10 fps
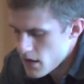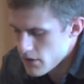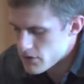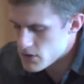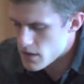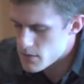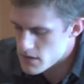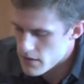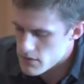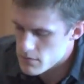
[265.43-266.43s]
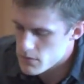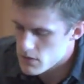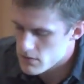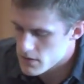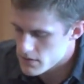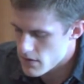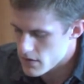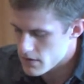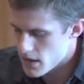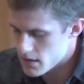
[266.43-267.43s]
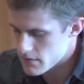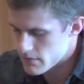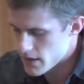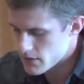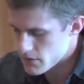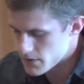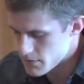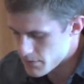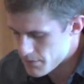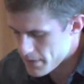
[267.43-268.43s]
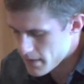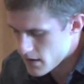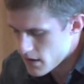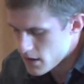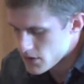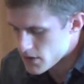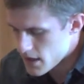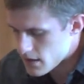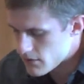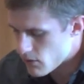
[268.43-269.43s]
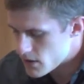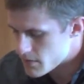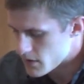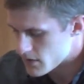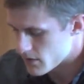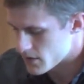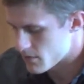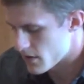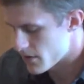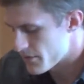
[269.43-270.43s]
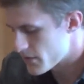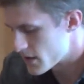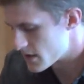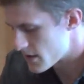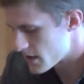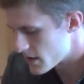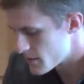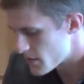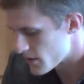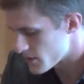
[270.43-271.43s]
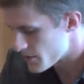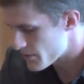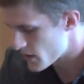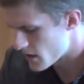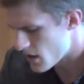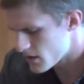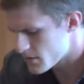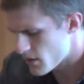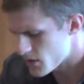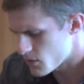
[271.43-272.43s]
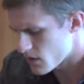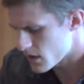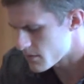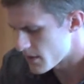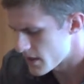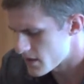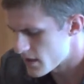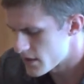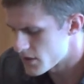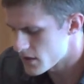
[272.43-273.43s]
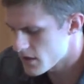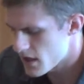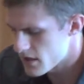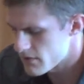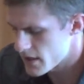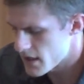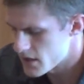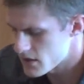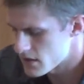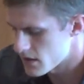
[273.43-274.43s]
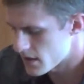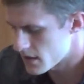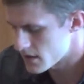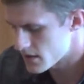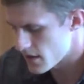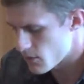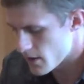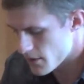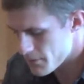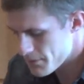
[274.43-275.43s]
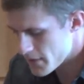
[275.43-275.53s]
A few summers after the move, his father died of an aneurysm. Jack left voicemails for his brother. He sent emails. He called his brother's work, but they said he had just gone on vacation and couldn't say where.